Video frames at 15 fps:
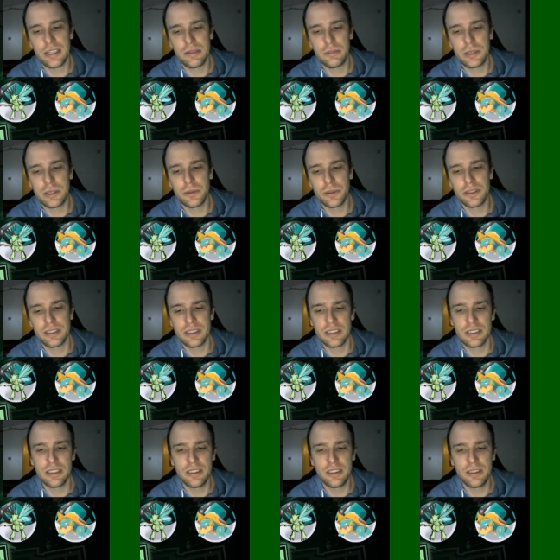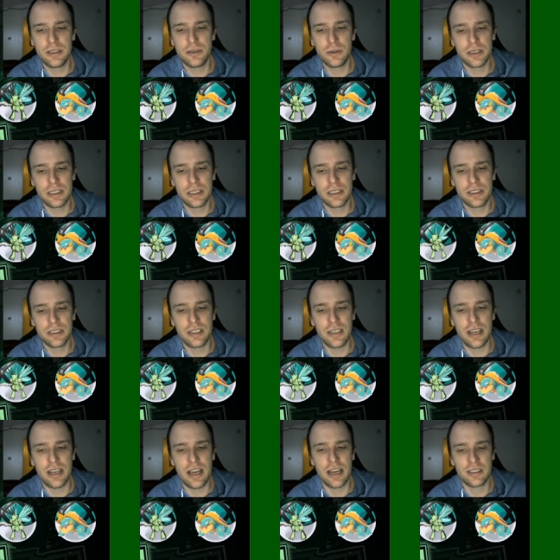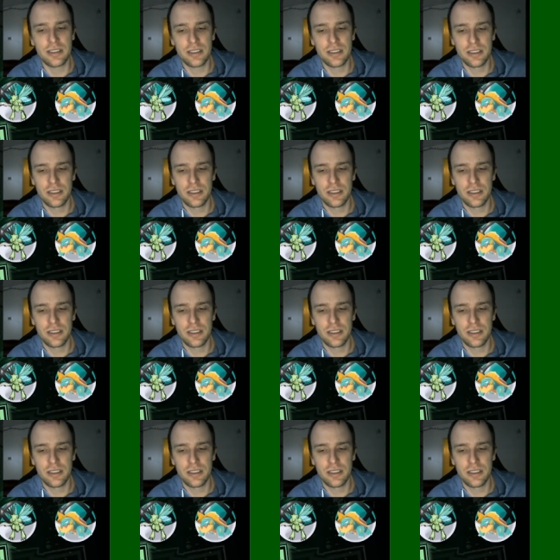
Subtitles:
we will see you in the next